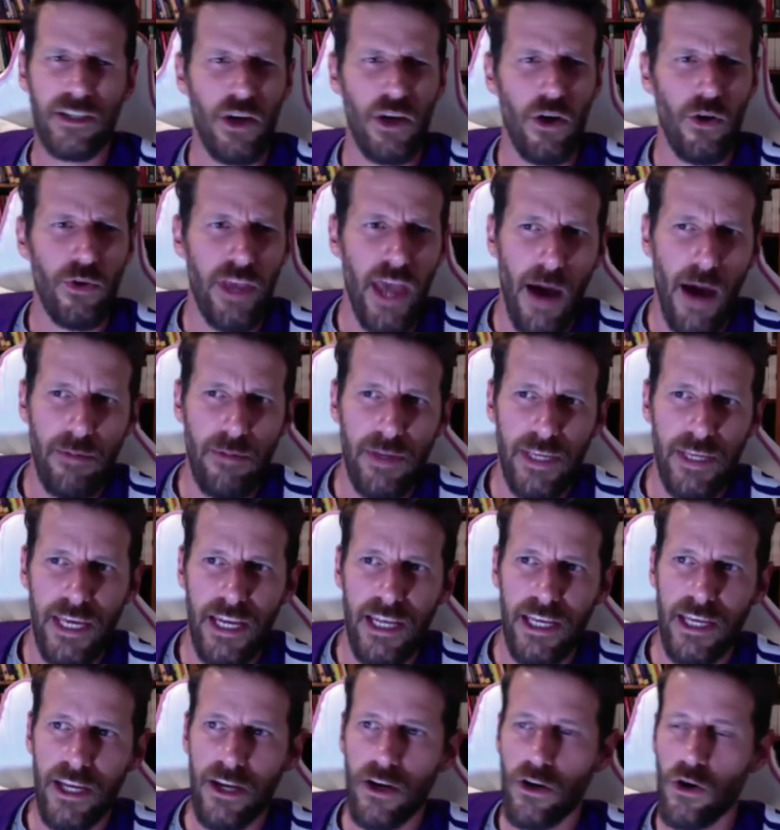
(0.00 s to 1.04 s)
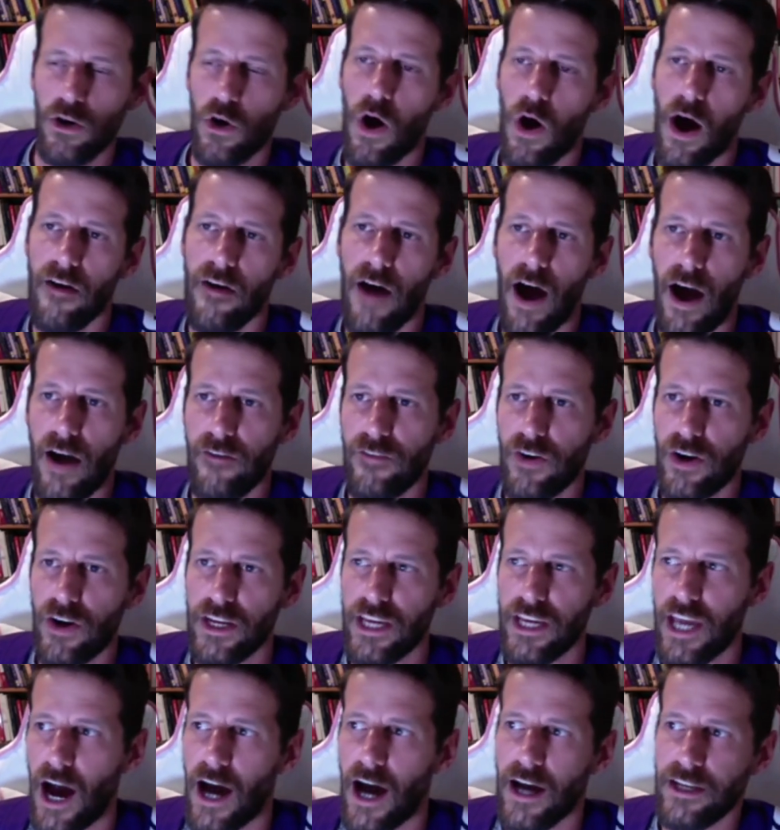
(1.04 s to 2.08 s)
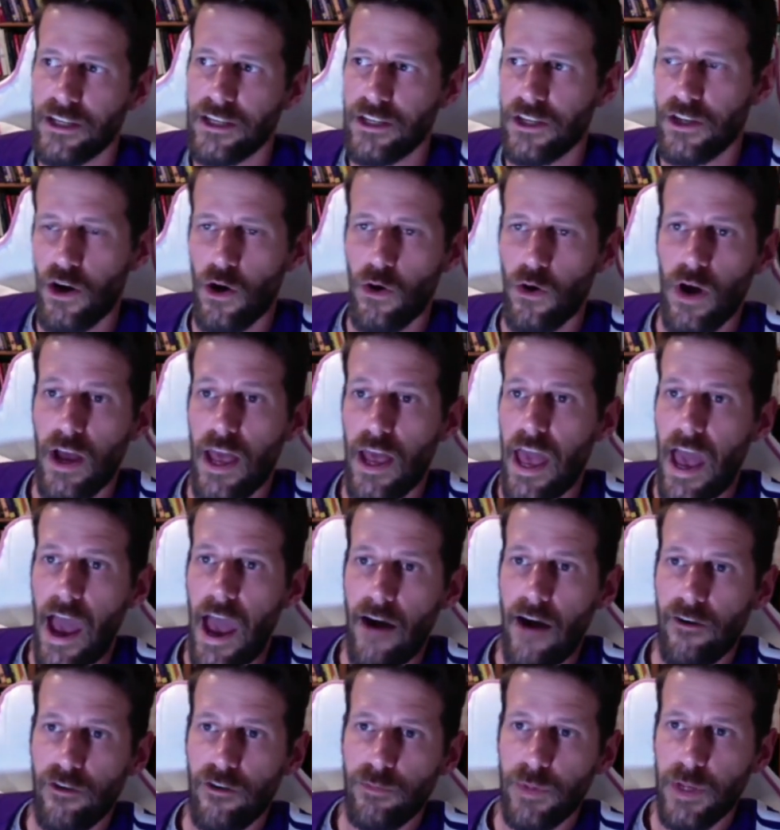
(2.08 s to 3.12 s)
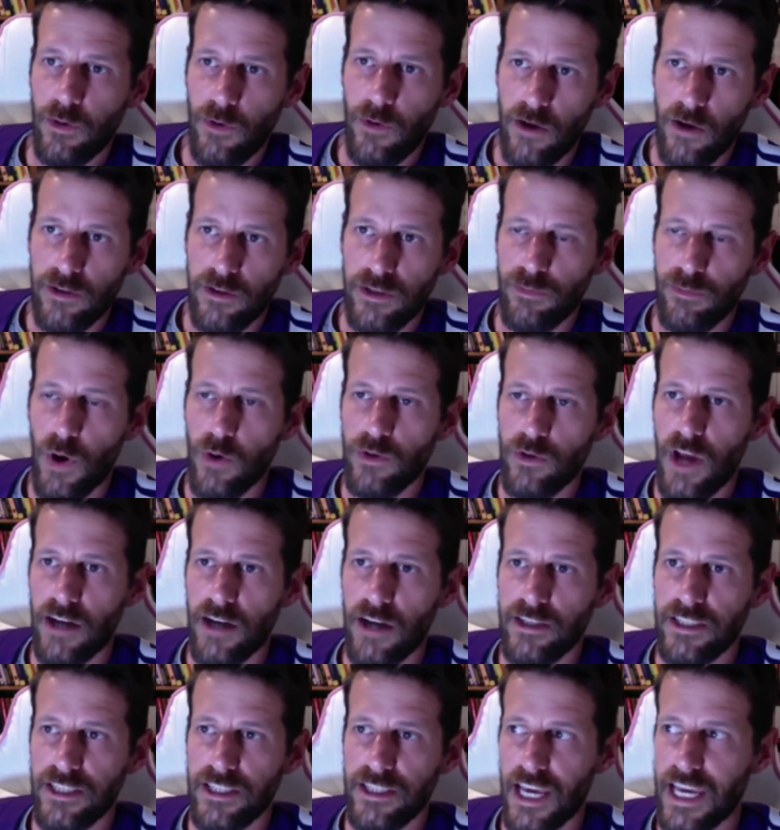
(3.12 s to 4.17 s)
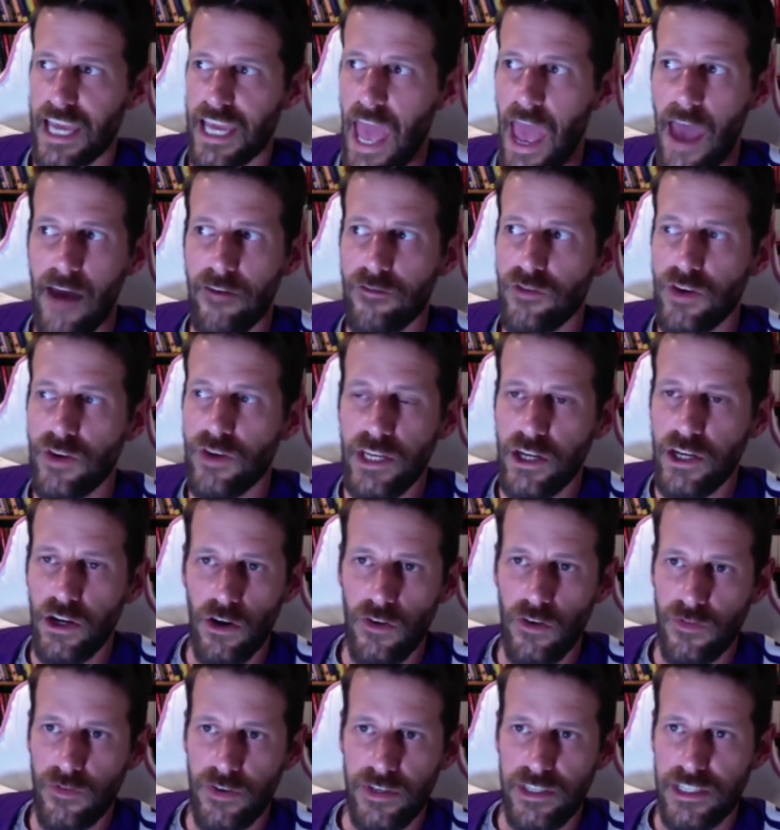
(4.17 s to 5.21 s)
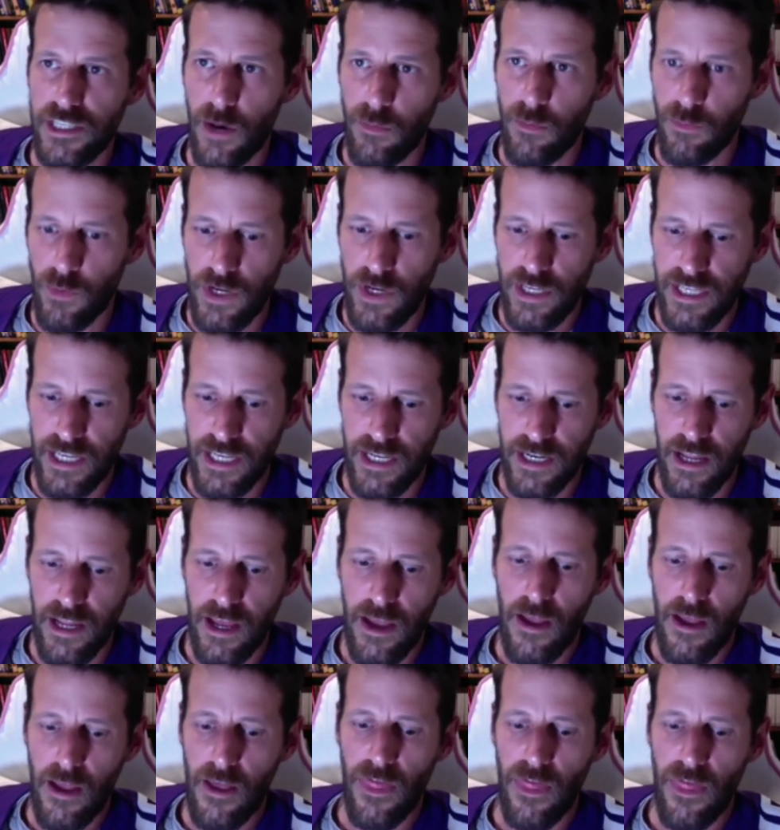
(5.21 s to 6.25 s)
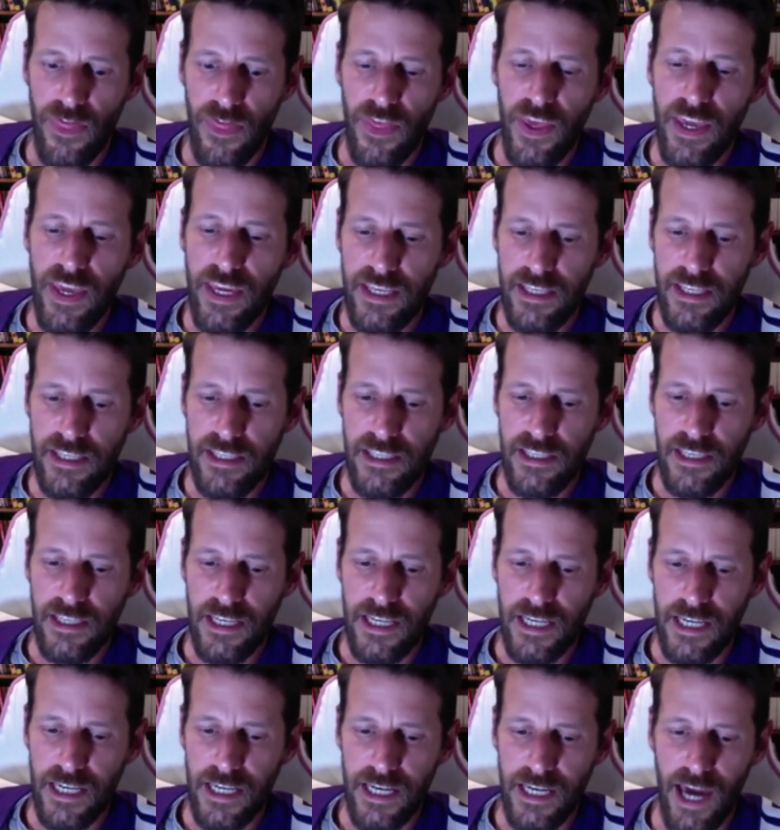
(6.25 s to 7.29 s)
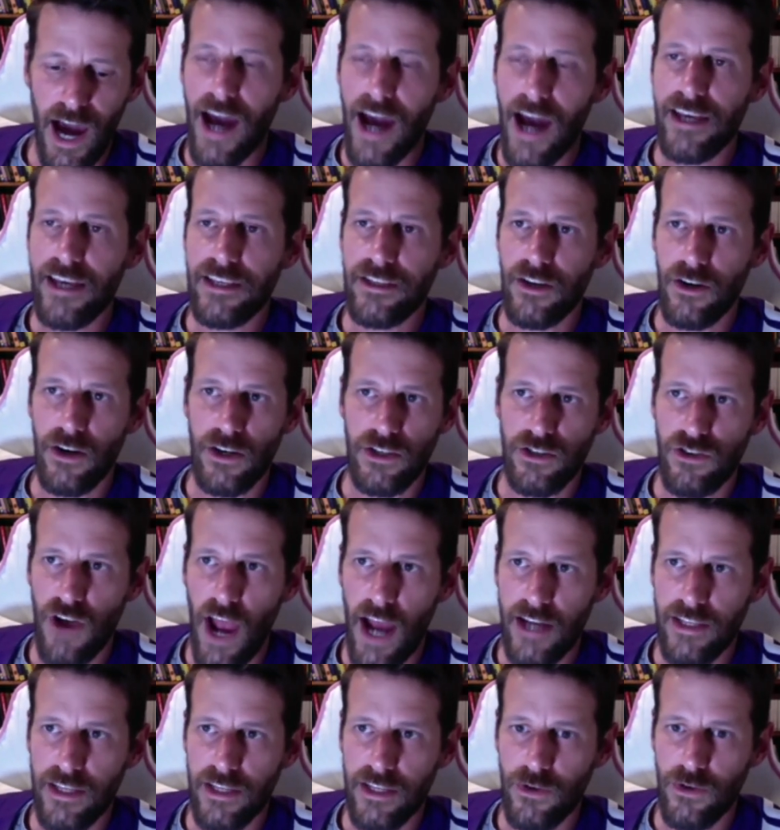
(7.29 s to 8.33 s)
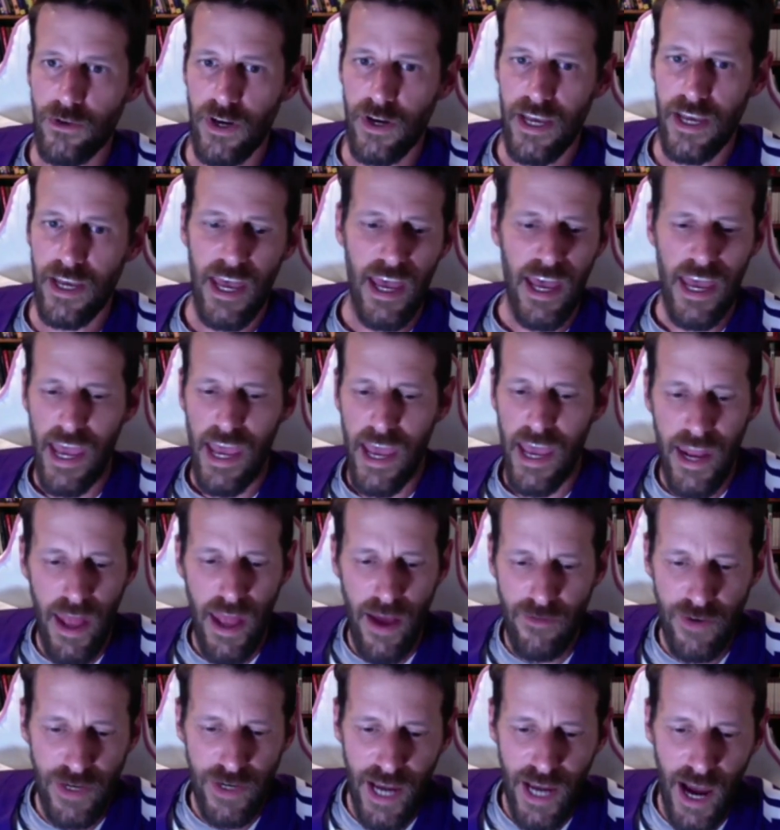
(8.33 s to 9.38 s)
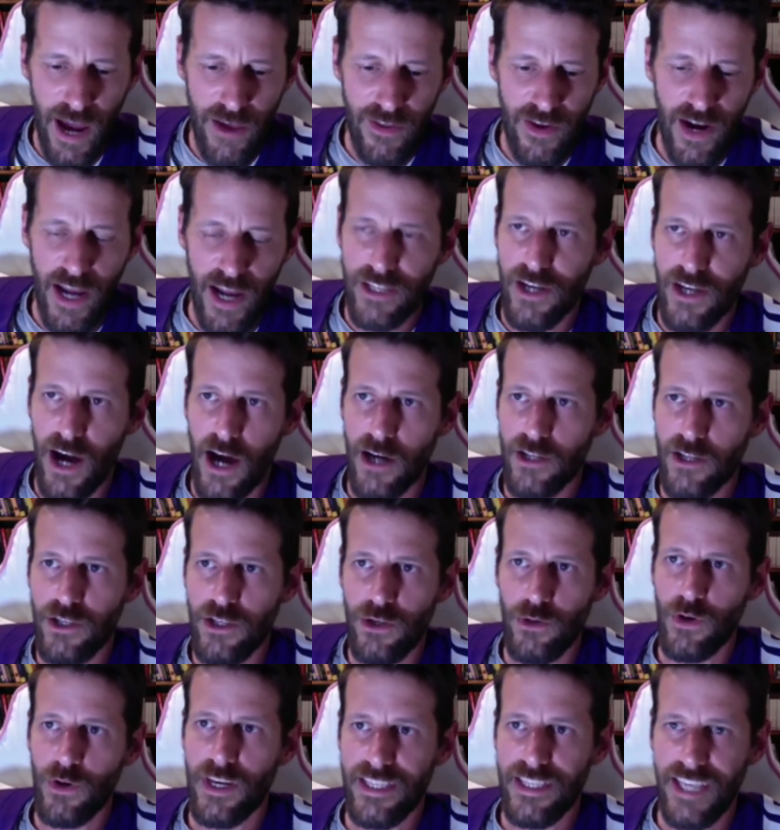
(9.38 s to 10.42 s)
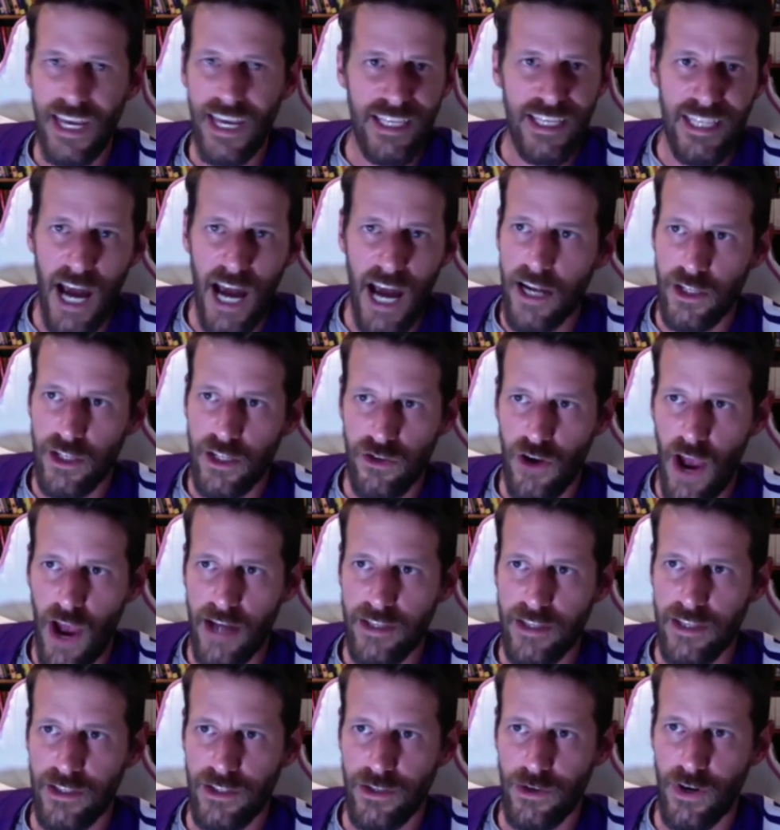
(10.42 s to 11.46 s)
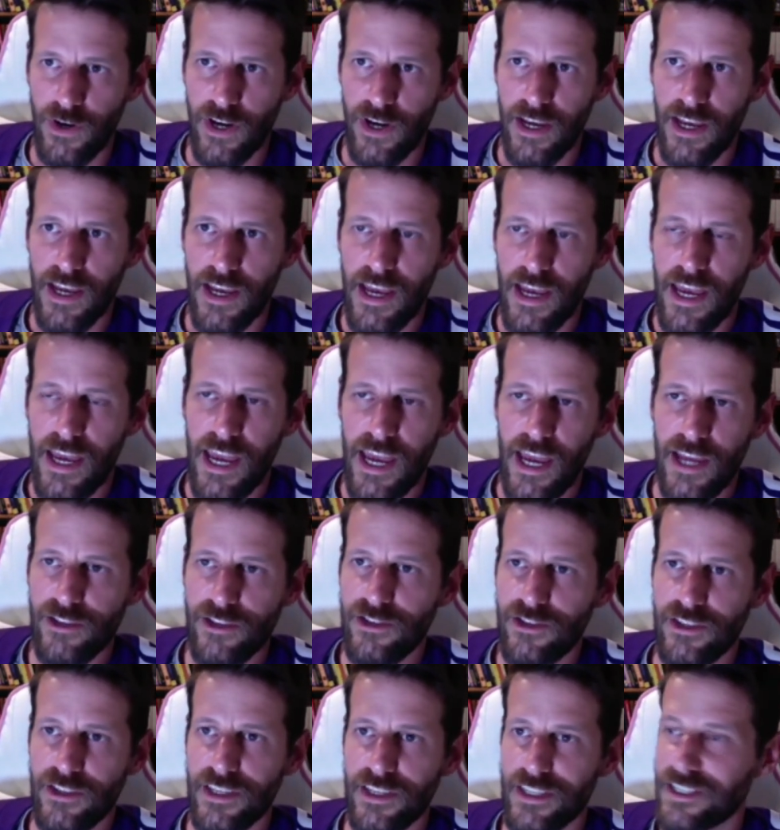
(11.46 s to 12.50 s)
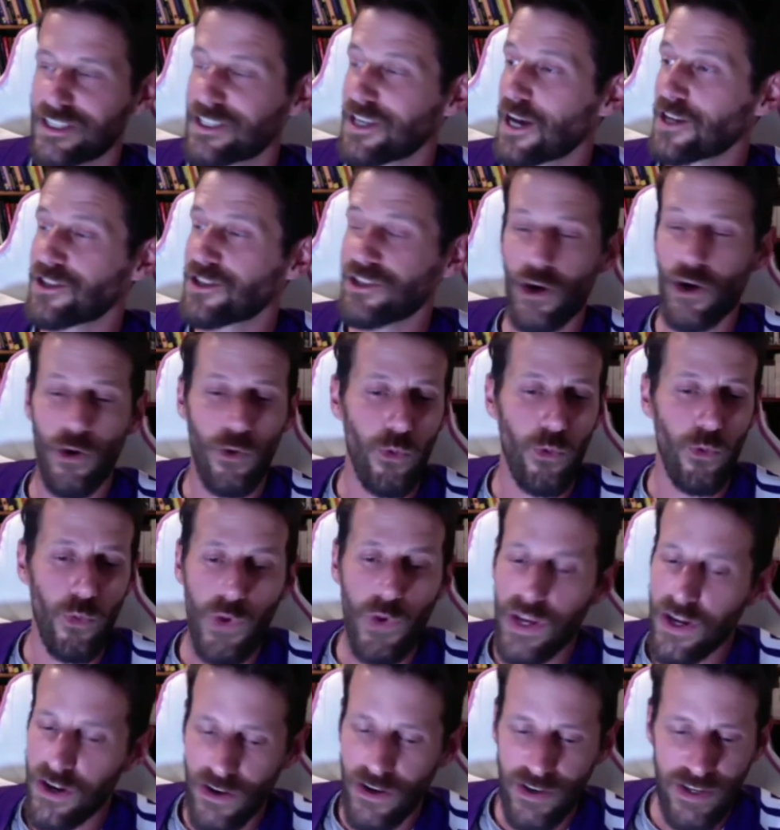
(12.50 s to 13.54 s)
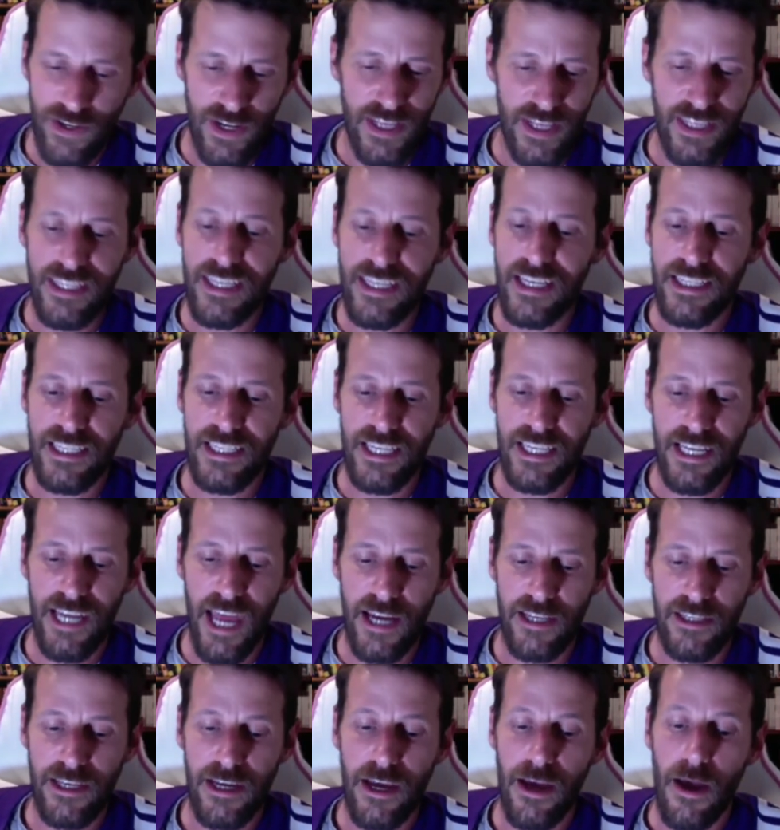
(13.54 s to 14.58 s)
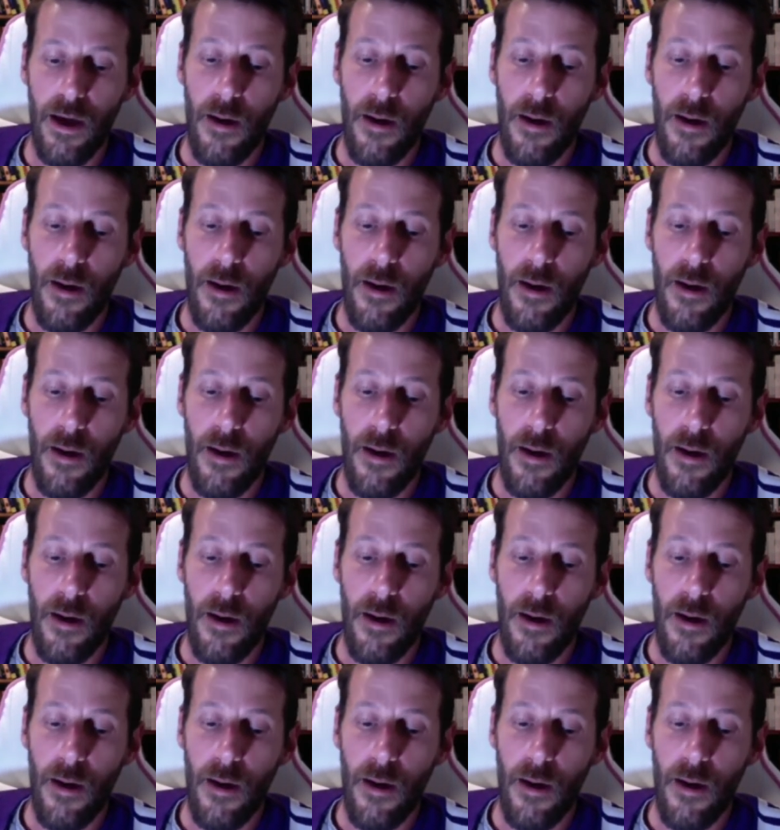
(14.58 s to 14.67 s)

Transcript: Oh yeah, I'm gonna get it here. Oh I, I've already gotten you know however many rounds of Botox. It's like every girl for some reason thinks guys are attracted to it, and every guy that I talk to is like not attracted to it. It's such a weird disconnect.